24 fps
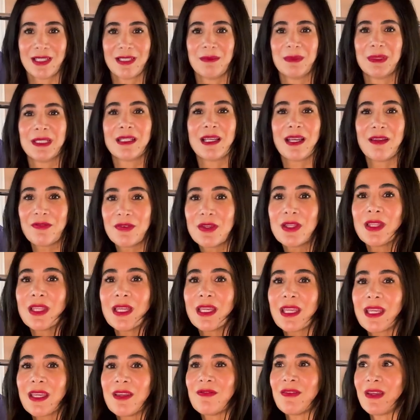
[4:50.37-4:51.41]
I mean, I feel
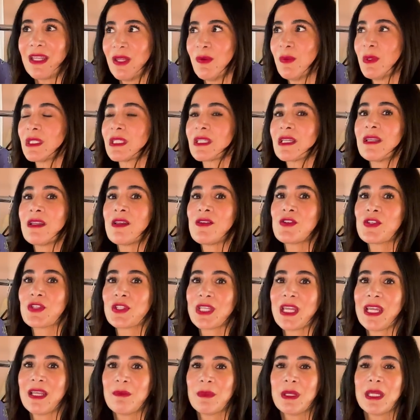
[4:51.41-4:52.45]
like if anyone's gonna
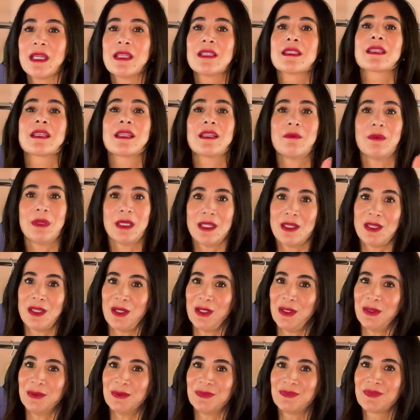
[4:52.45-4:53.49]
understand me, it's gonna be
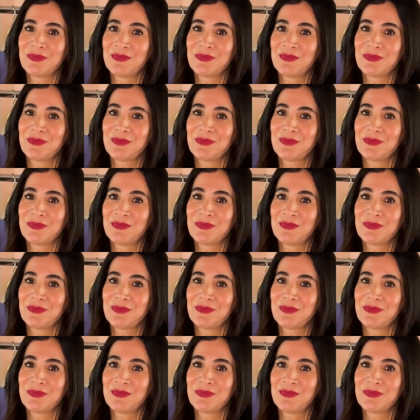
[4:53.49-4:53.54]
you.